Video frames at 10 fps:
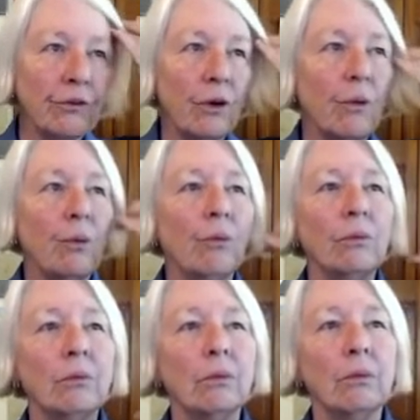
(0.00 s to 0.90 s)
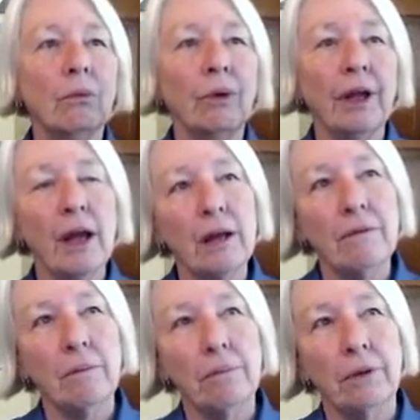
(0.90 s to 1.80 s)
So we
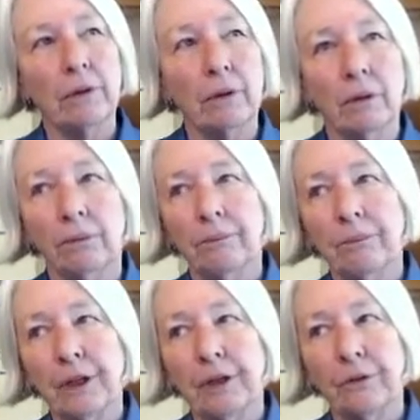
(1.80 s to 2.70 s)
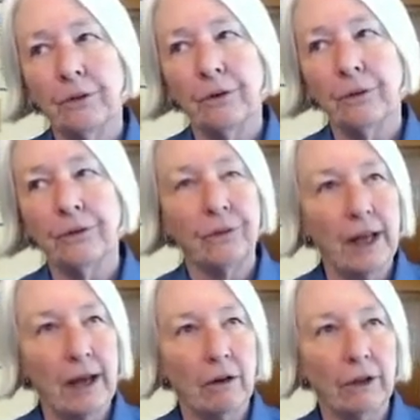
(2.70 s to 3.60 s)
have a bill
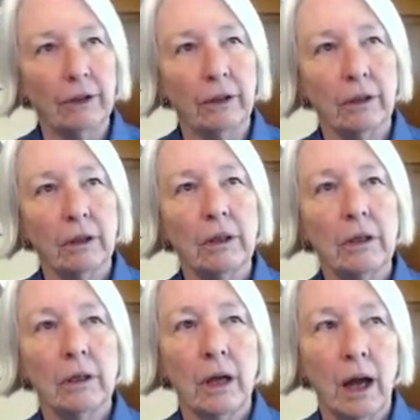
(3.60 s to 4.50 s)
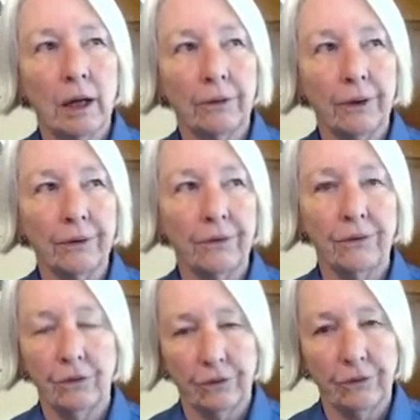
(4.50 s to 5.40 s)
introduced now in
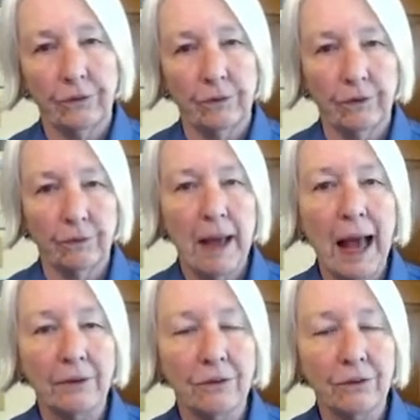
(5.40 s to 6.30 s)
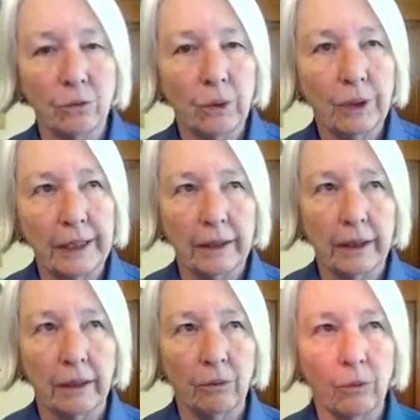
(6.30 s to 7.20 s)
Congress just this past
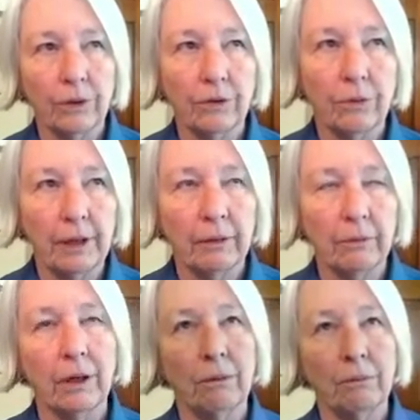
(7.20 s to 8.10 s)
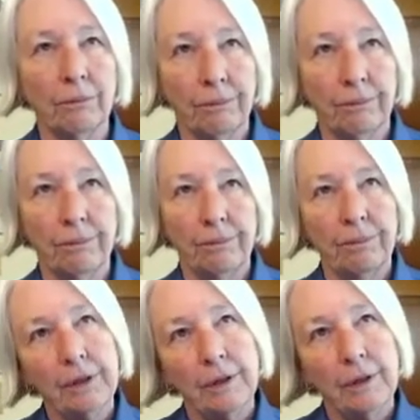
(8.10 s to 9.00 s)
week, and I want to make,
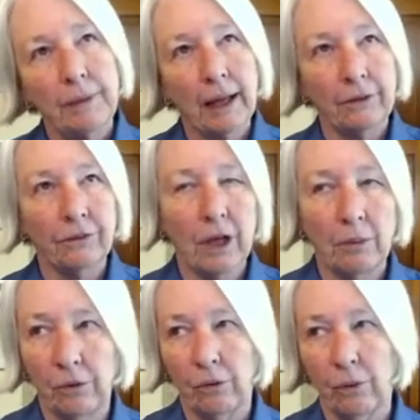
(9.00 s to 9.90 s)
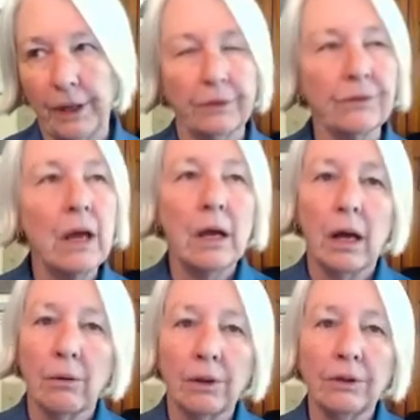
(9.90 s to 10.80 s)
past couple of weeks,
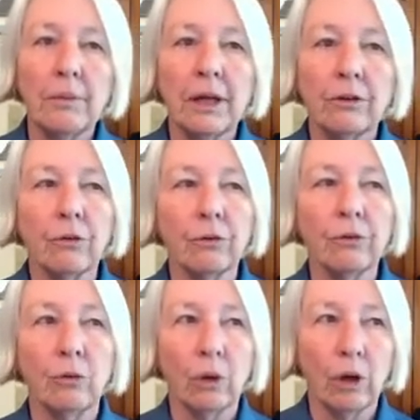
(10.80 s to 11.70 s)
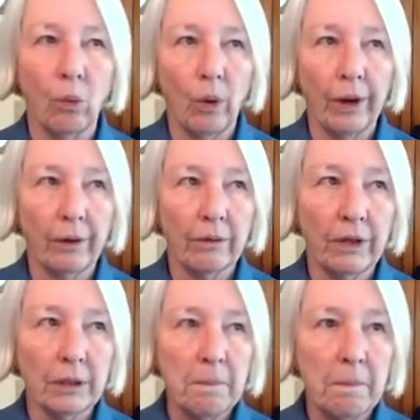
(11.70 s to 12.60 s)
I want to make sure you are aware
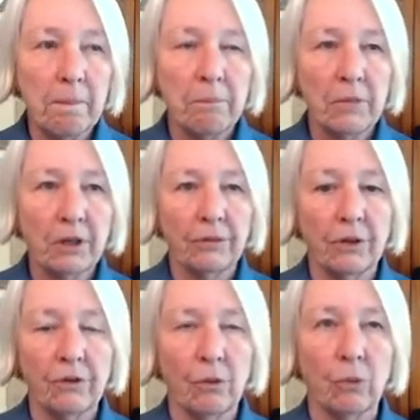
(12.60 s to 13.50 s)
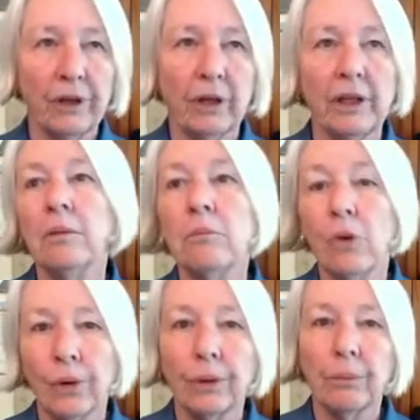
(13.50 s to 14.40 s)
of it because it's a really
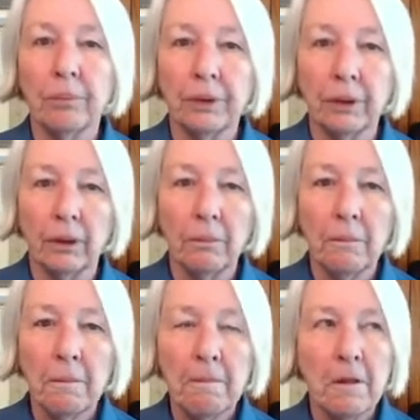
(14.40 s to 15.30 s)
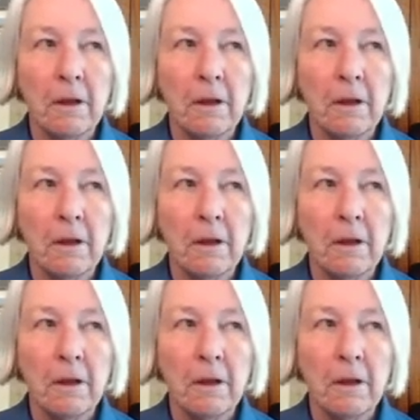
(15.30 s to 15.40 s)
important bill.